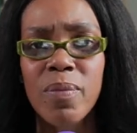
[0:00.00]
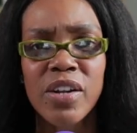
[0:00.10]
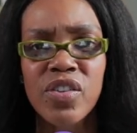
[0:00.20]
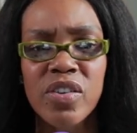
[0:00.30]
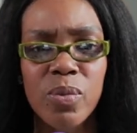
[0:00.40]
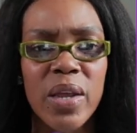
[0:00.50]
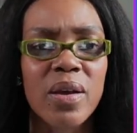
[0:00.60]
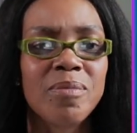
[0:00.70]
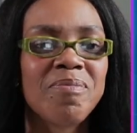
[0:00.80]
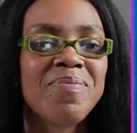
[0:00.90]
much this week.
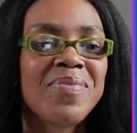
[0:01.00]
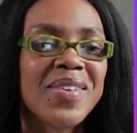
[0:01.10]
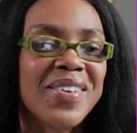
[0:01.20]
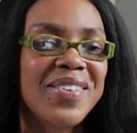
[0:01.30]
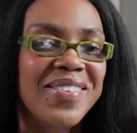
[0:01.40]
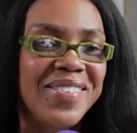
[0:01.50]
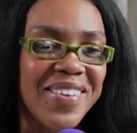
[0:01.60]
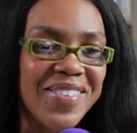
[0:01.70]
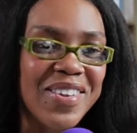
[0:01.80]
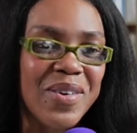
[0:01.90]

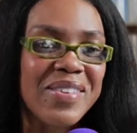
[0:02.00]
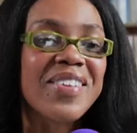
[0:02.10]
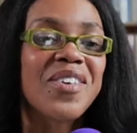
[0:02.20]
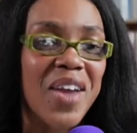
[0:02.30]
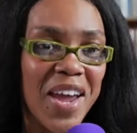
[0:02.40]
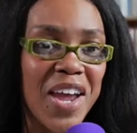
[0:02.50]
Justin Lewis says, okay,